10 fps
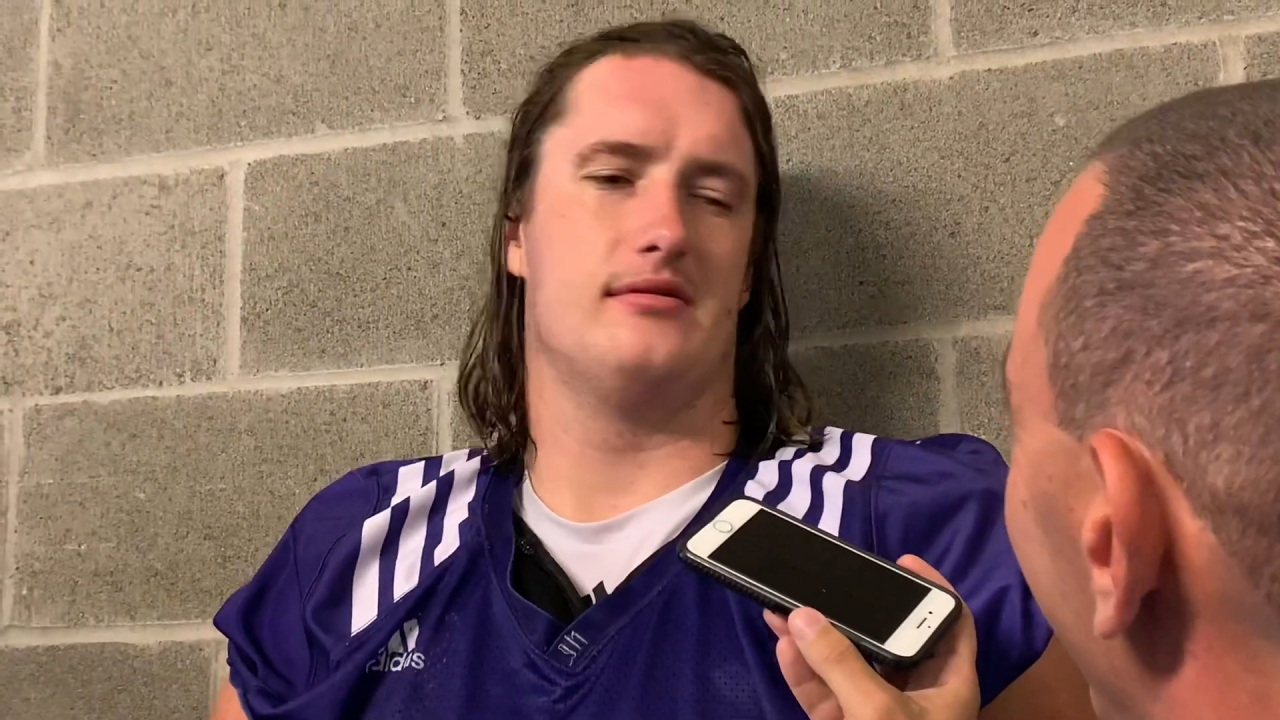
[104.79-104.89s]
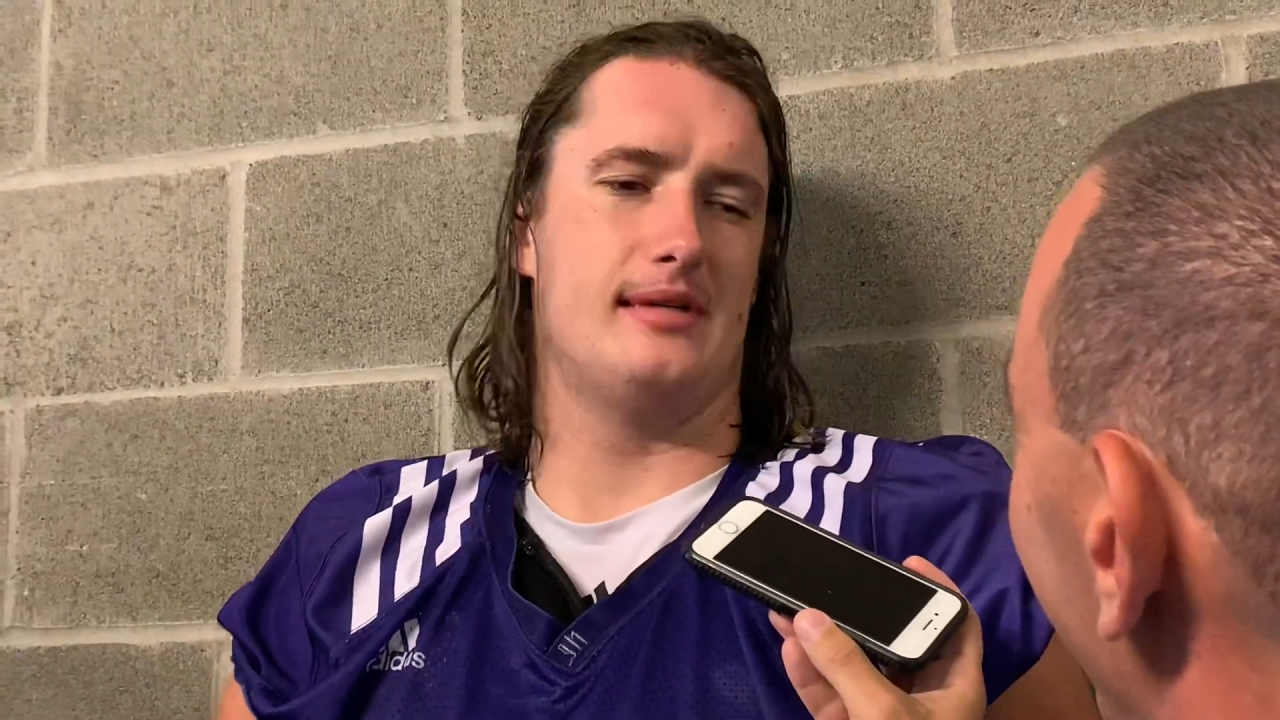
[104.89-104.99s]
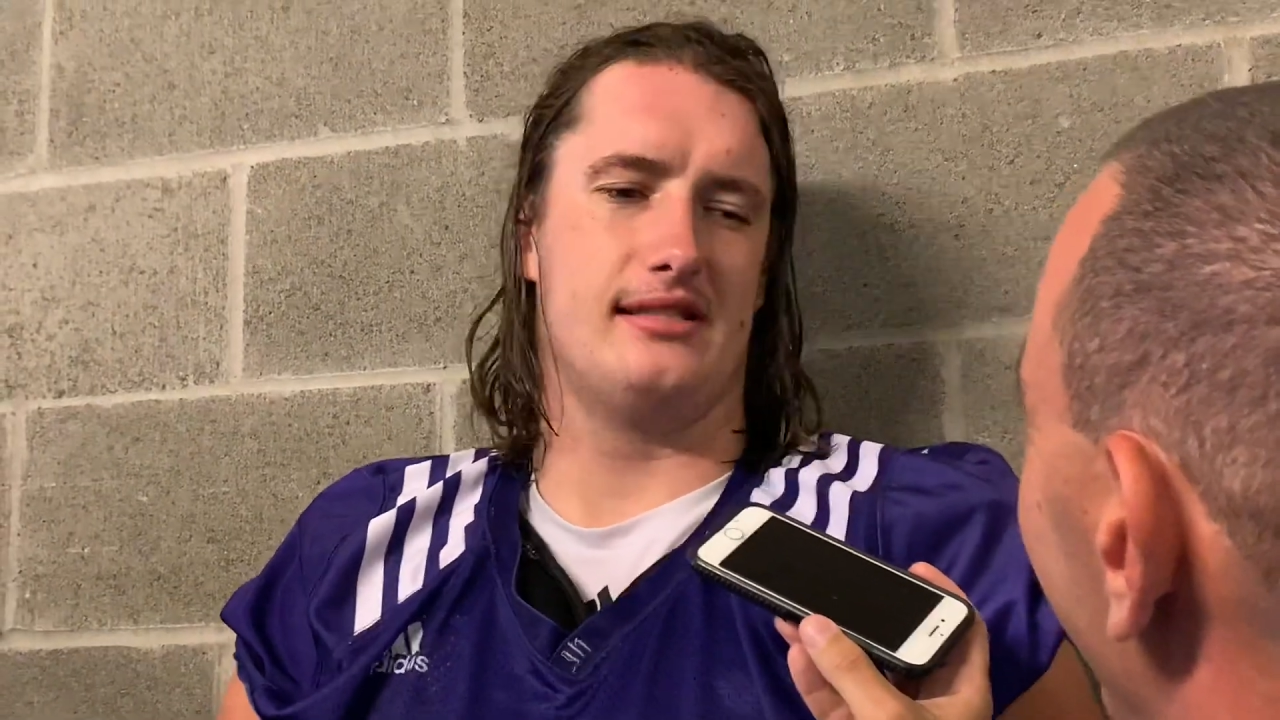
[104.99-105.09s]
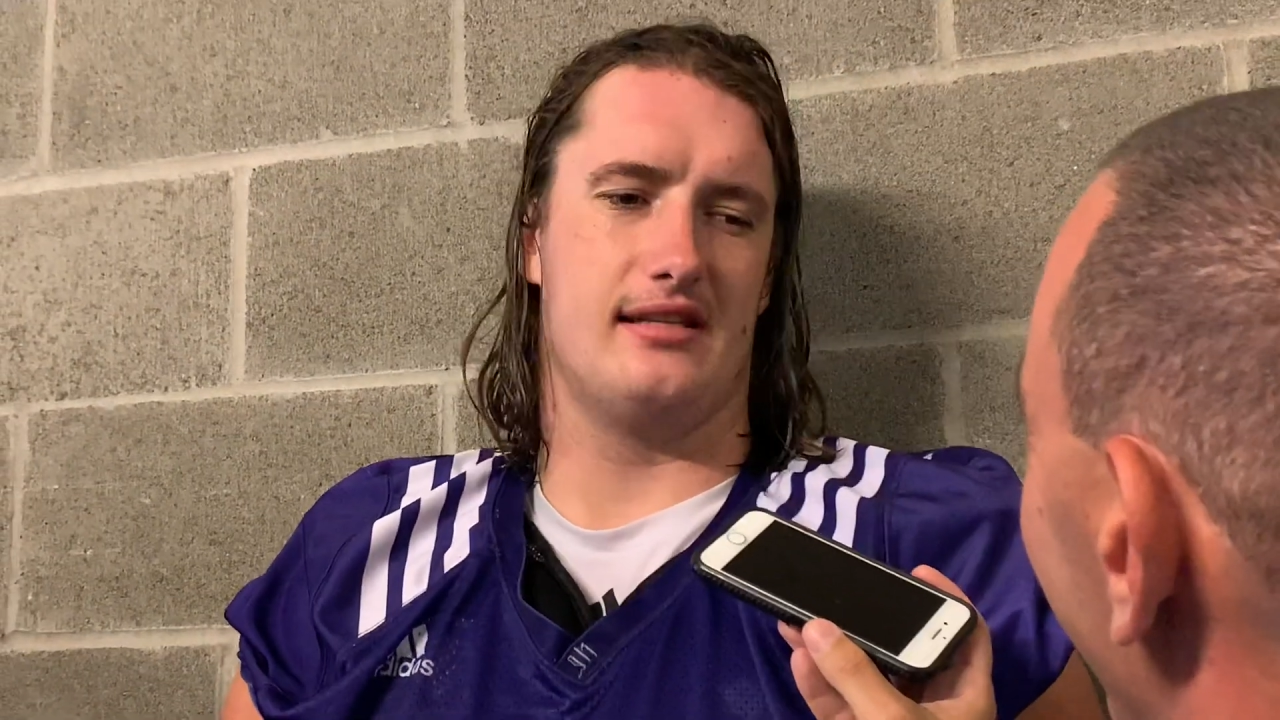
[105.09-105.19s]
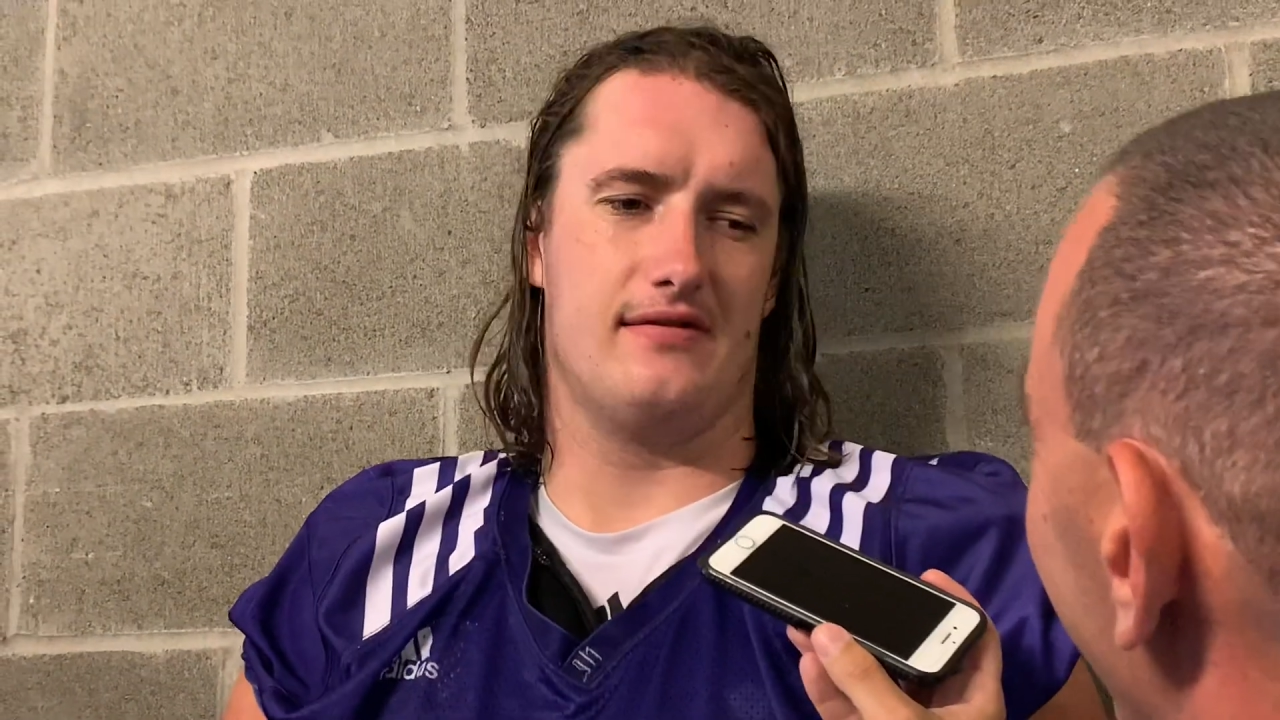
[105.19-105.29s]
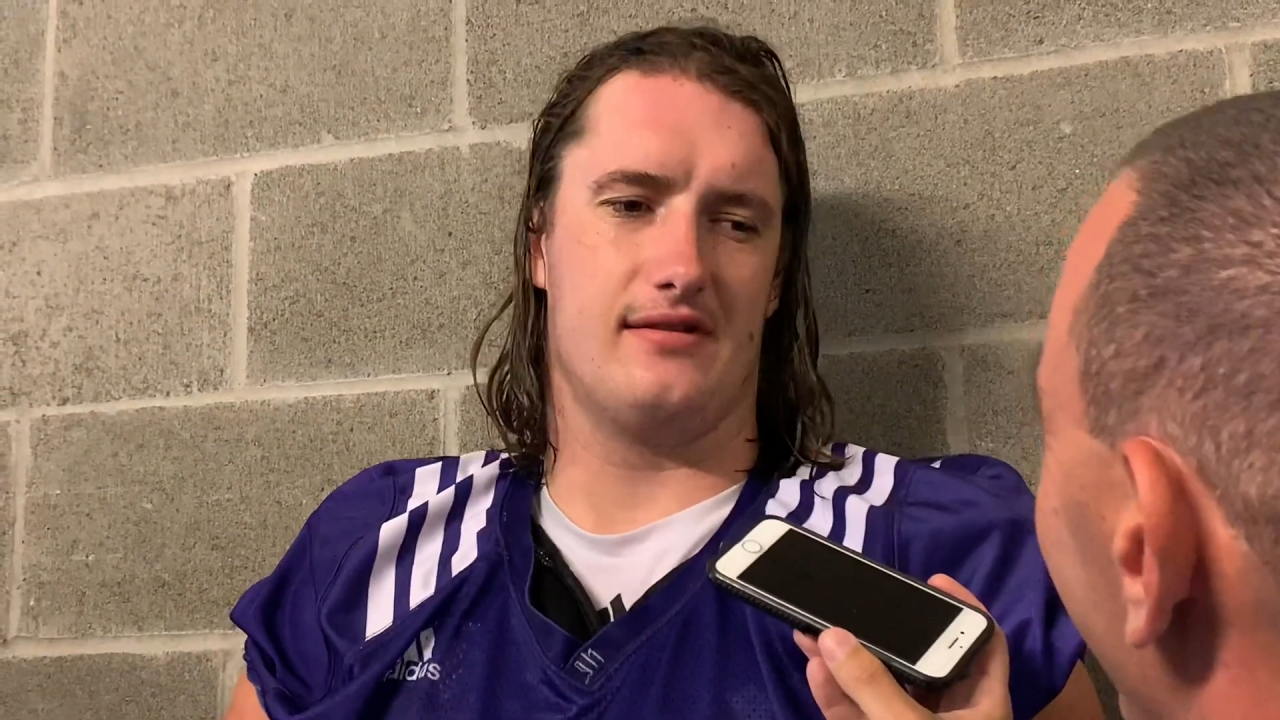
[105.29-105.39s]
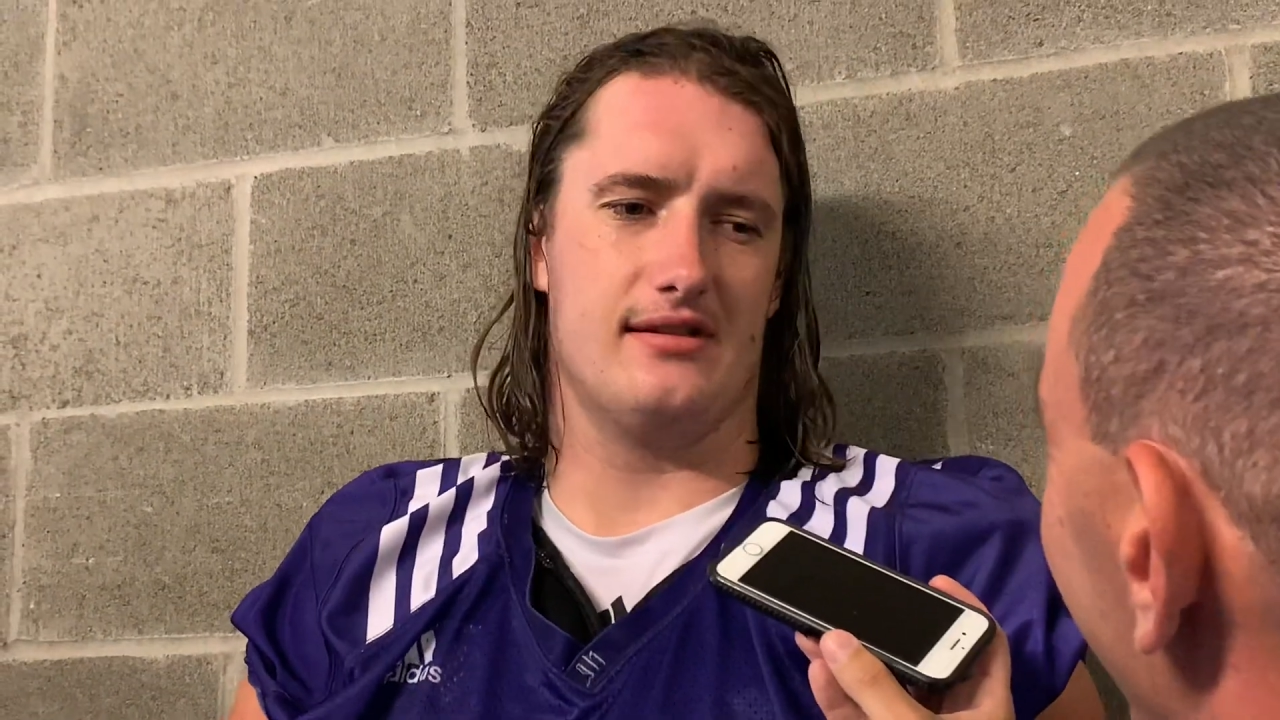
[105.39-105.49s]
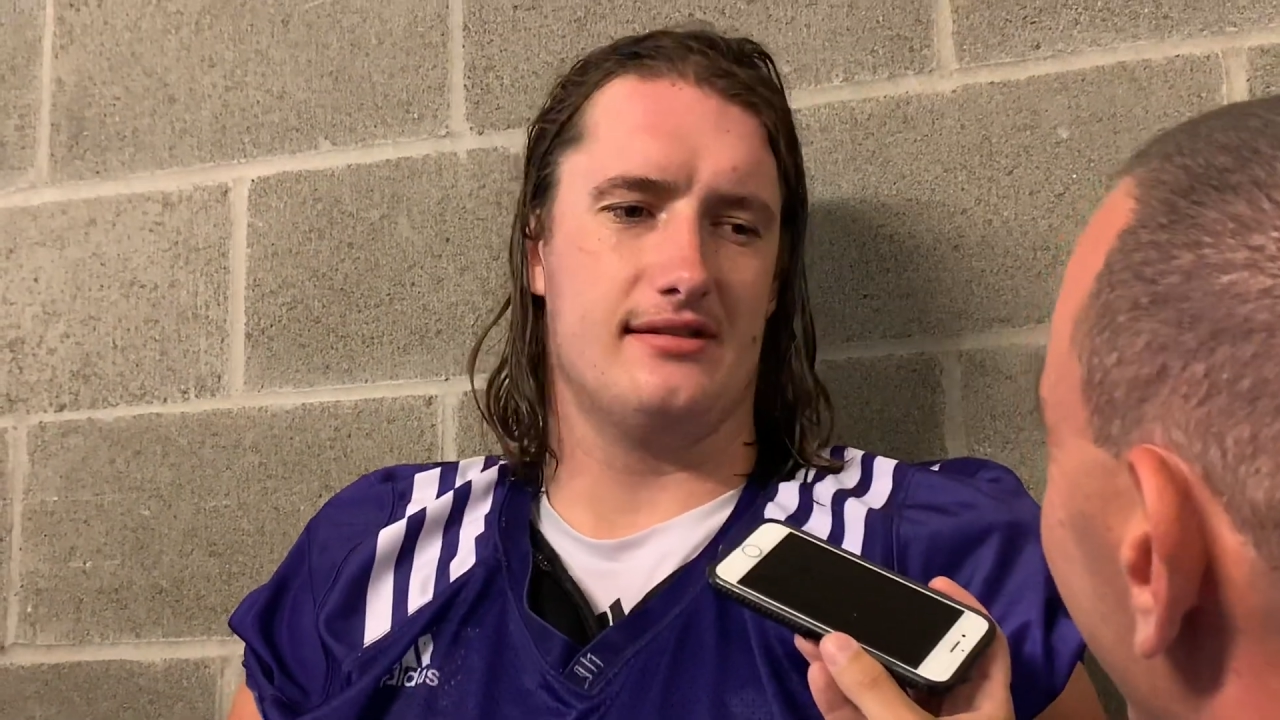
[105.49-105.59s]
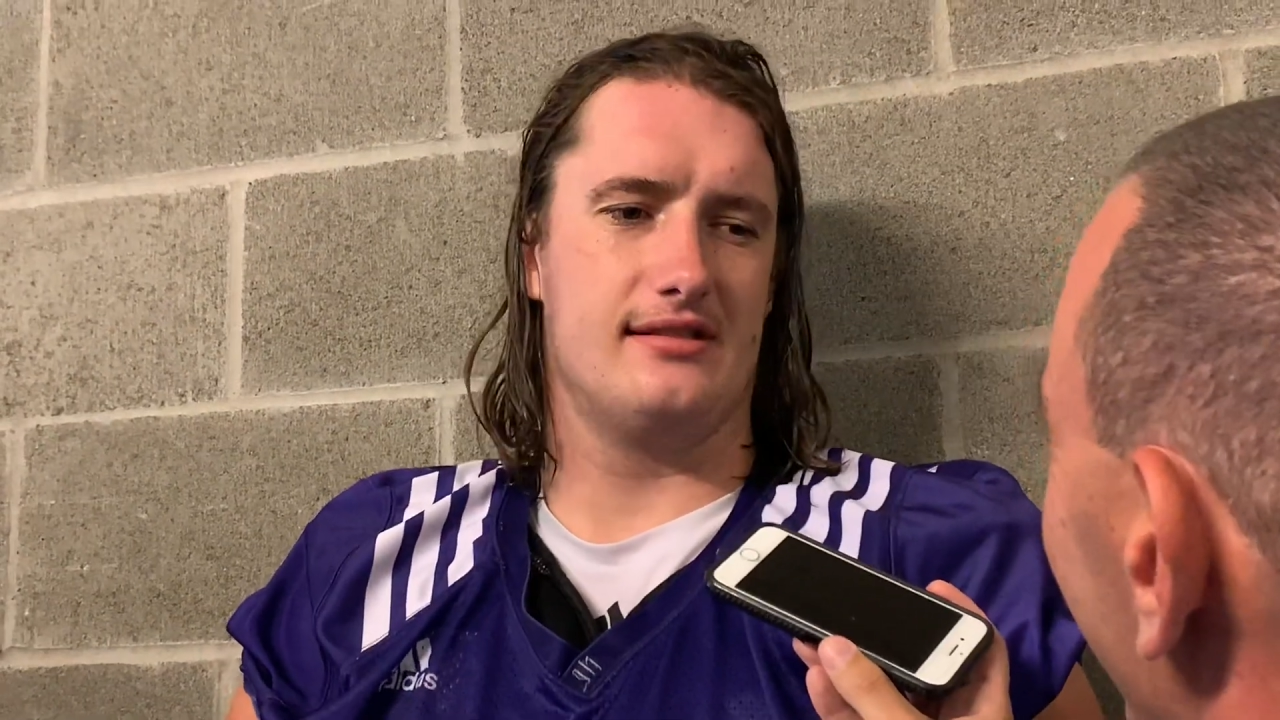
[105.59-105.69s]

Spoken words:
the best I've felt